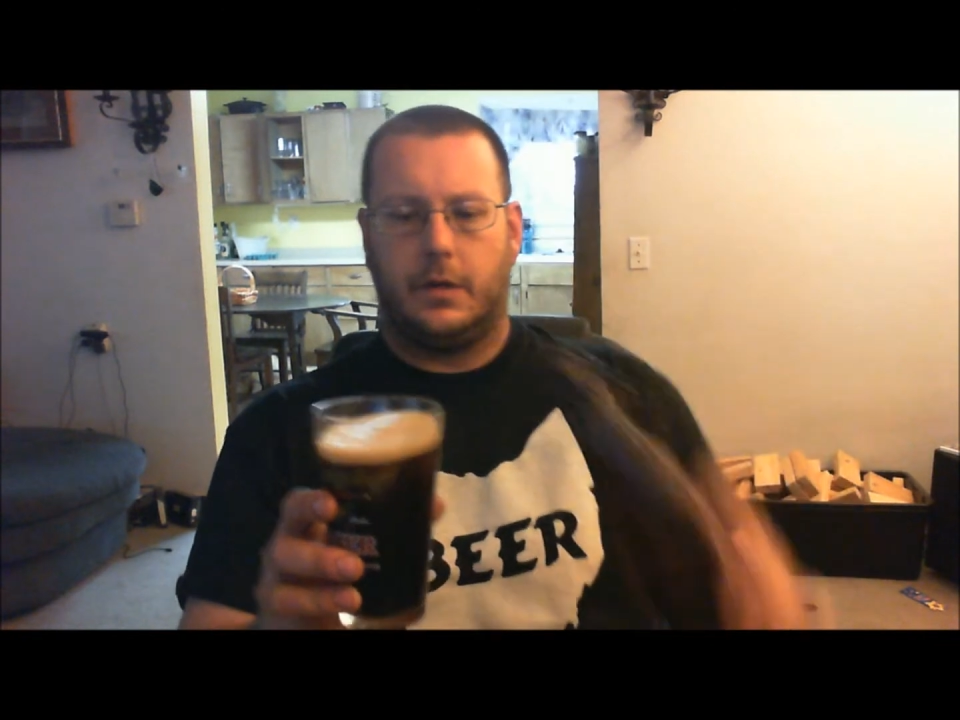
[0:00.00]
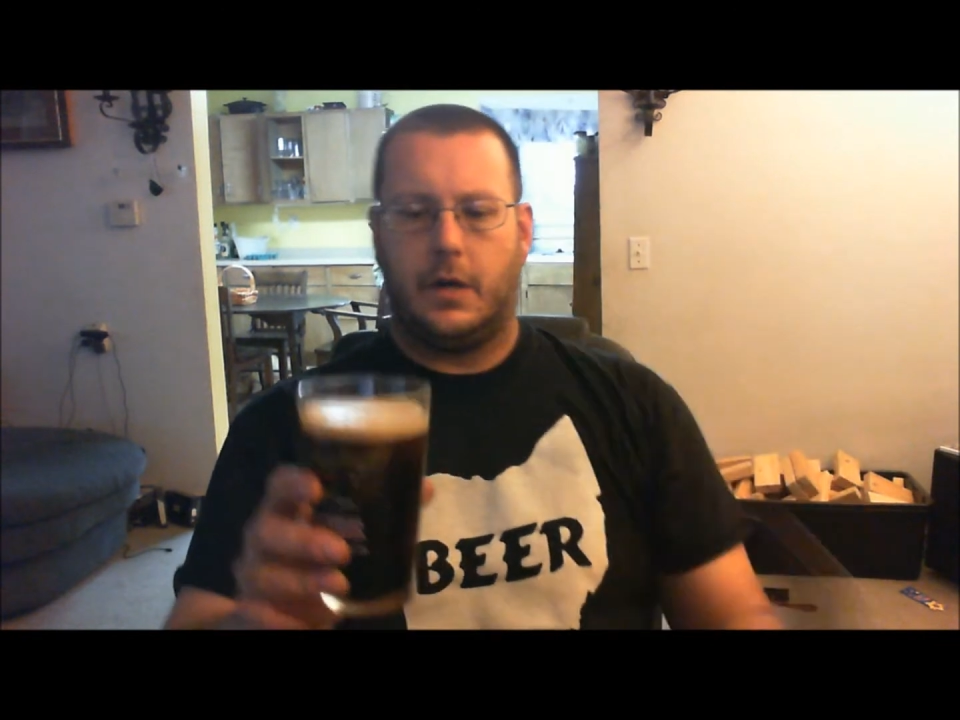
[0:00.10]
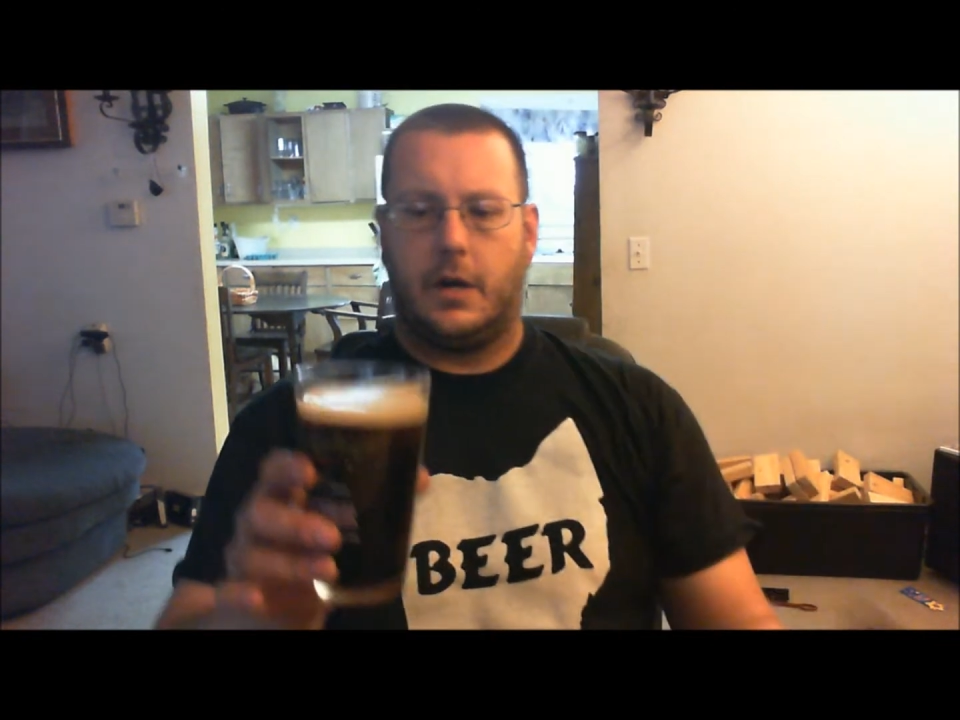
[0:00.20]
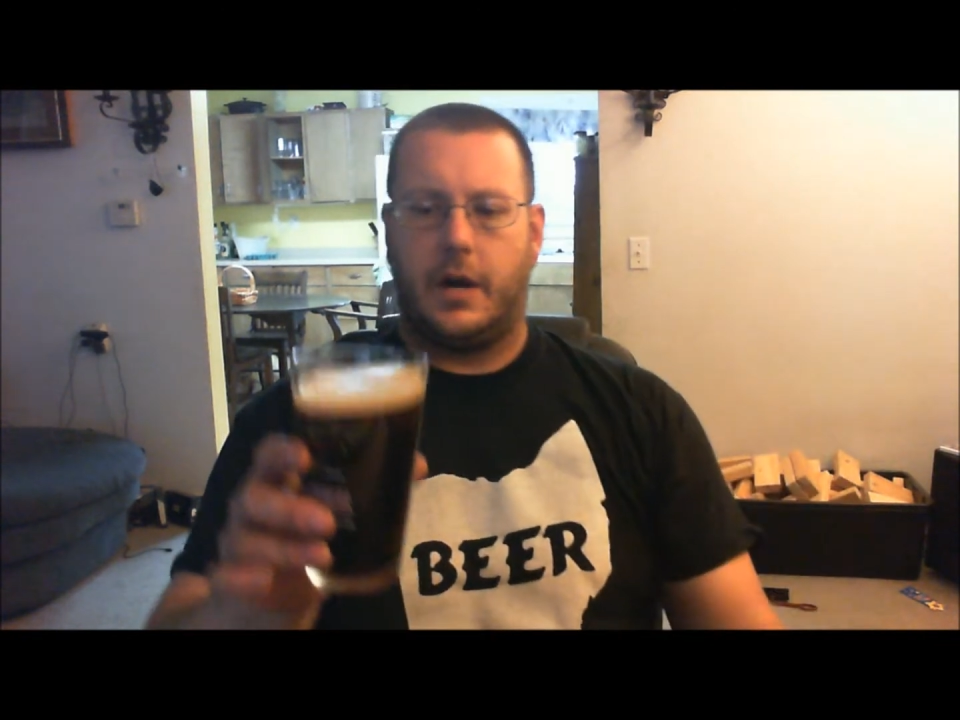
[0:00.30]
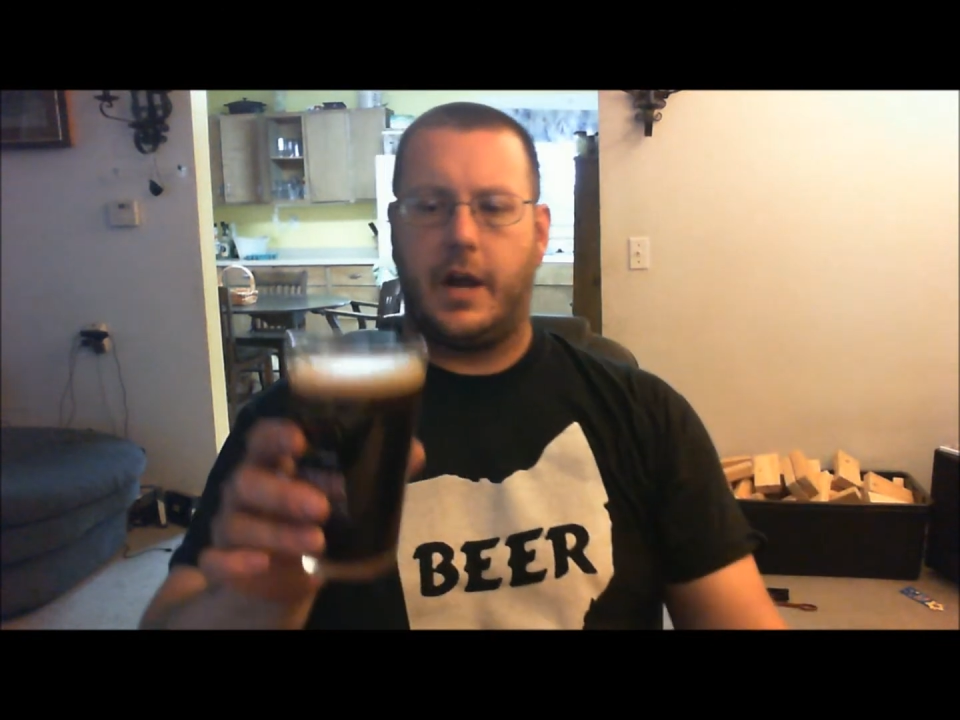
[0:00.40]

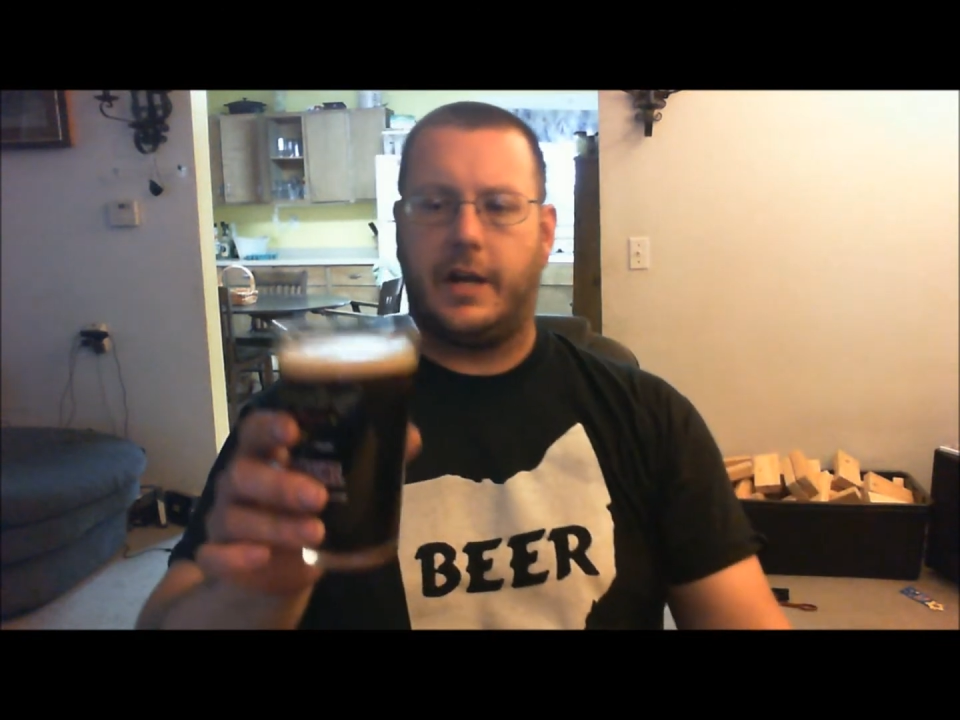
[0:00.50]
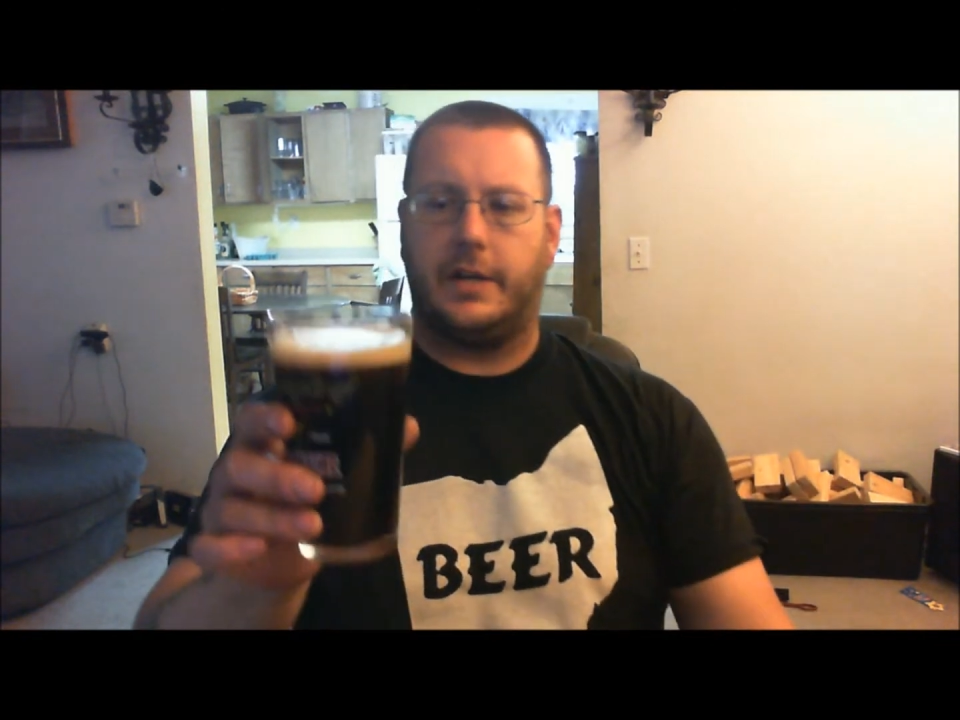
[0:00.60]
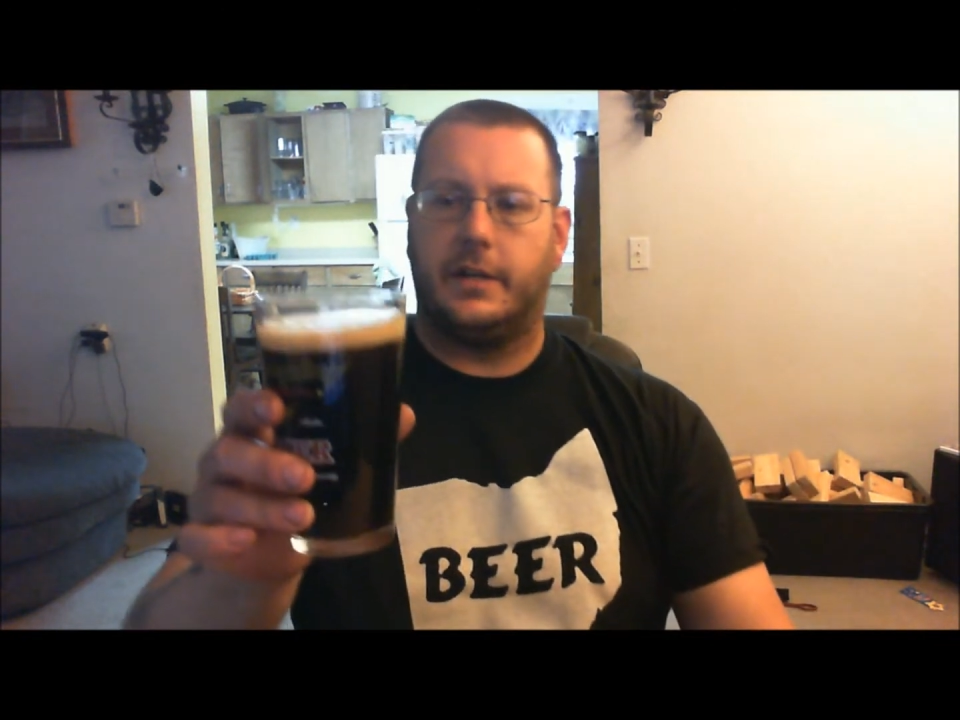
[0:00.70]
Alright,